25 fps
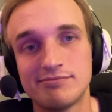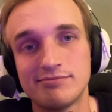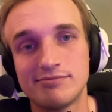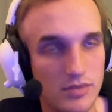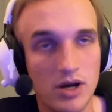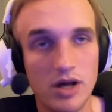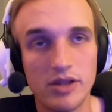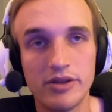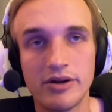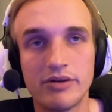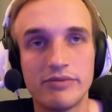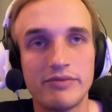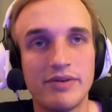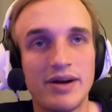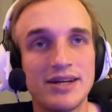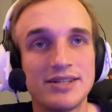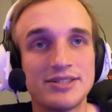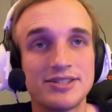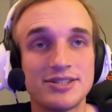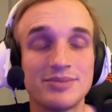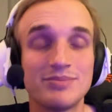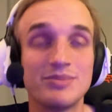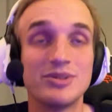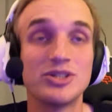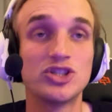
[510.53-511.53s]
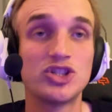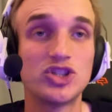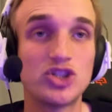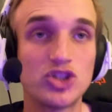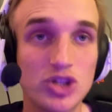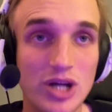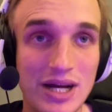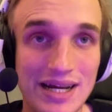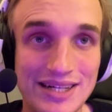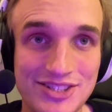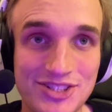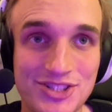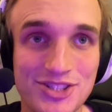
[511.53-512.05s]
Other advice,
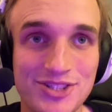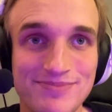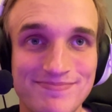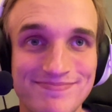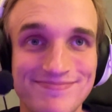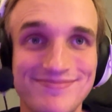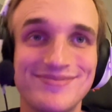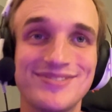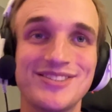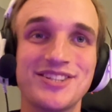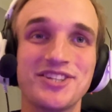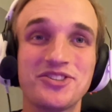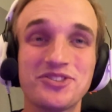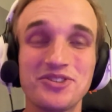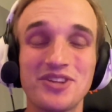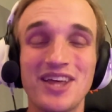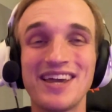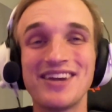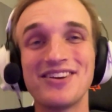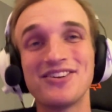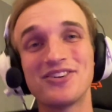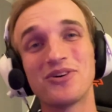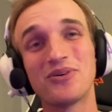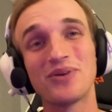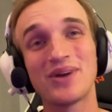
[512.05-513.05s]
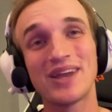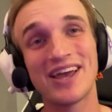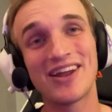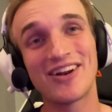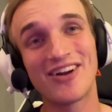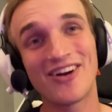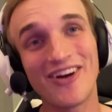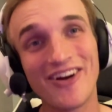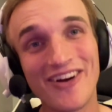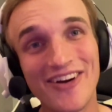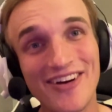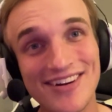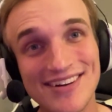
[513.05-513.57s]
stretch so that you don't get
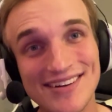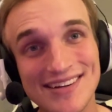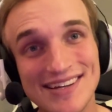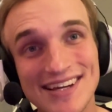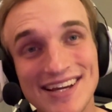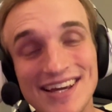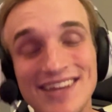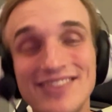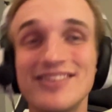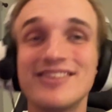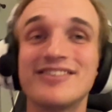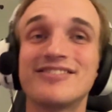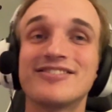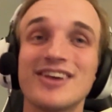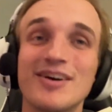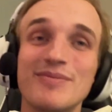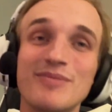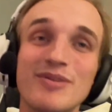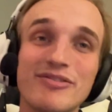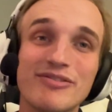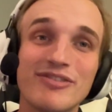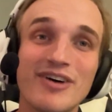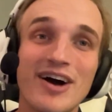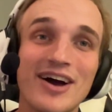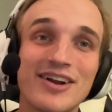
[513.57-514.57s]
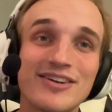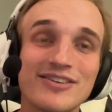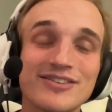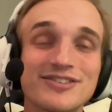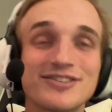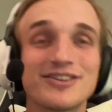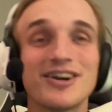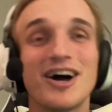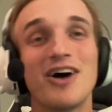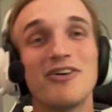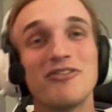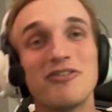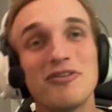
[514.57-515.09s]
hurt in the semifinals
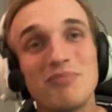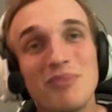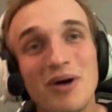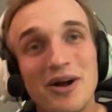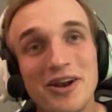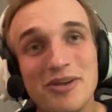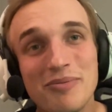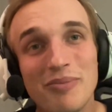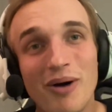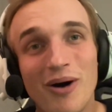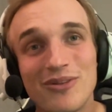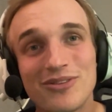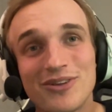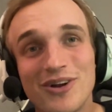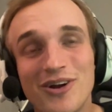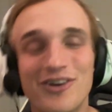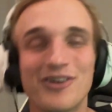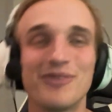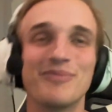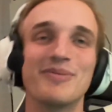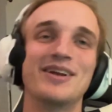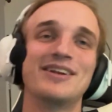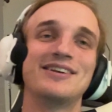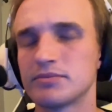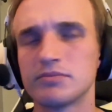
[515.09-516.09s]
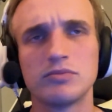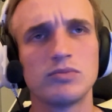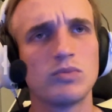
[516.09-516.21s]
of a Moneyball tournament.